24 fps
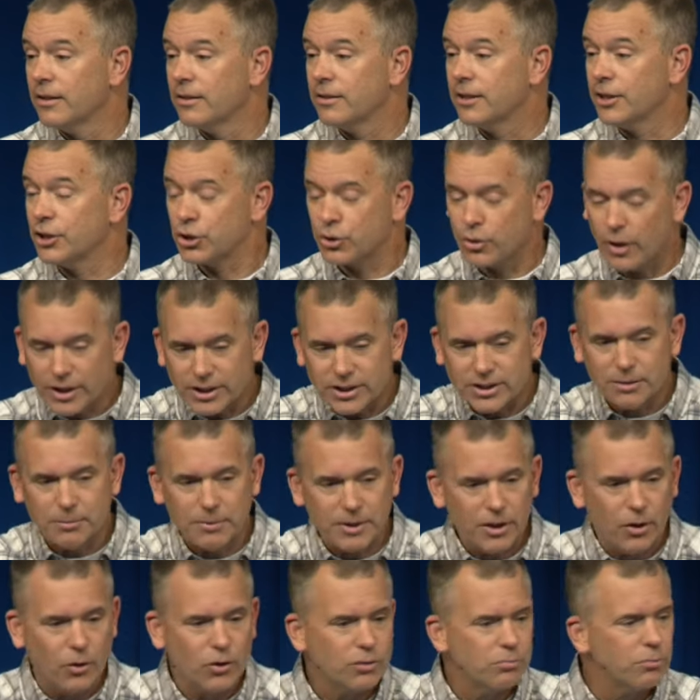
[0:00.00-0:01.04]
To trust Him in
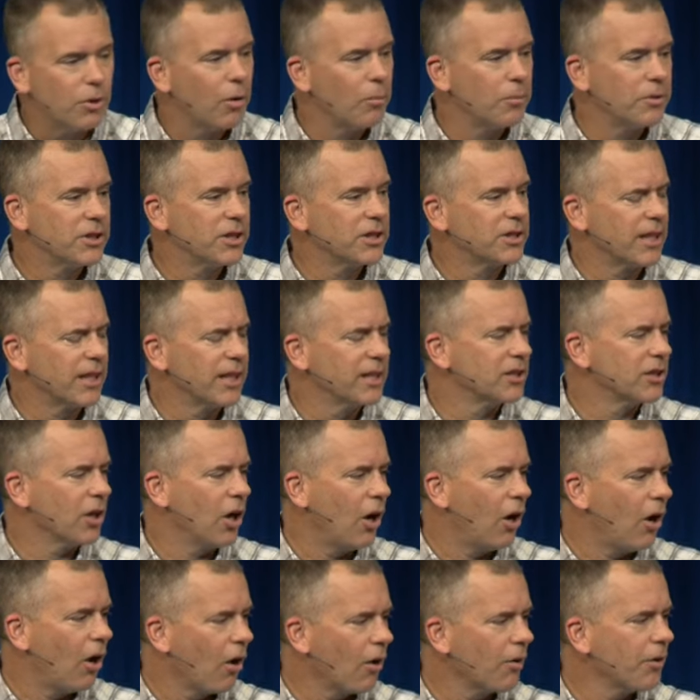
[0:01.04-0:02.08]
those moments, I think, is the
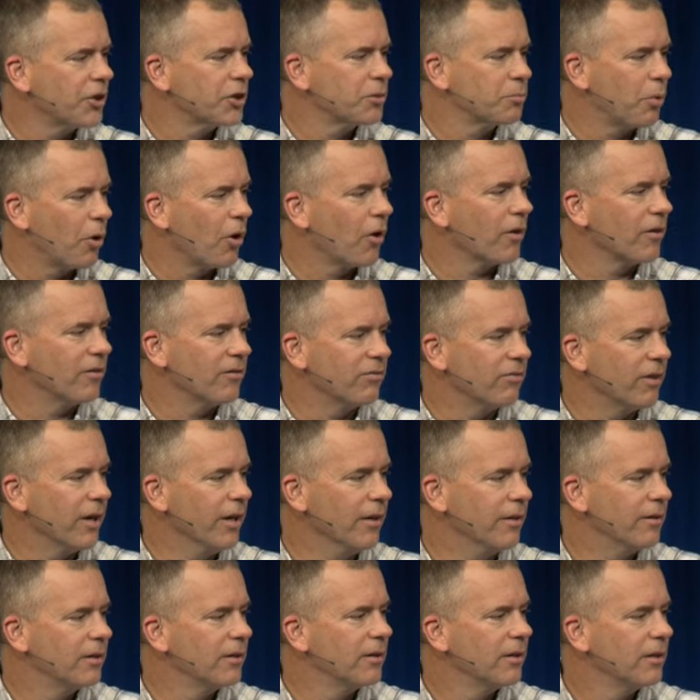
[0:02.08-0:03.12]
hardest part of
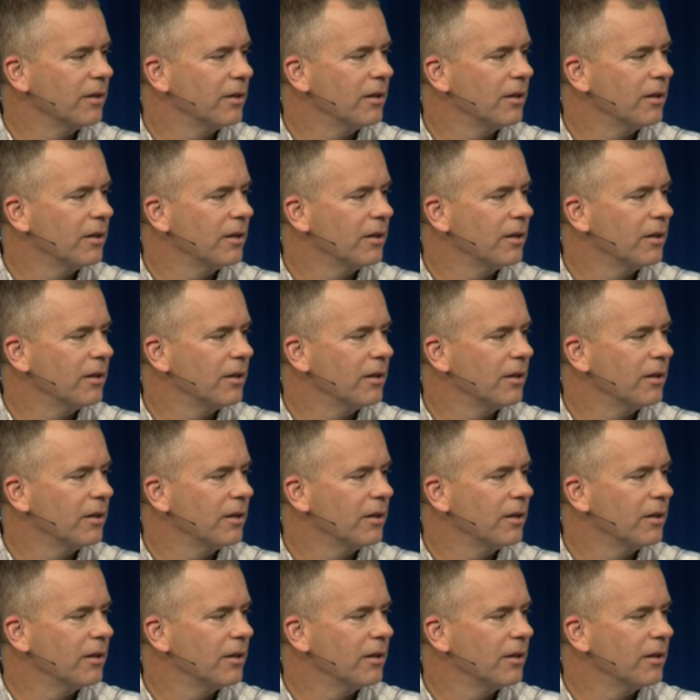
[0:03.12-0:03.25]
faith.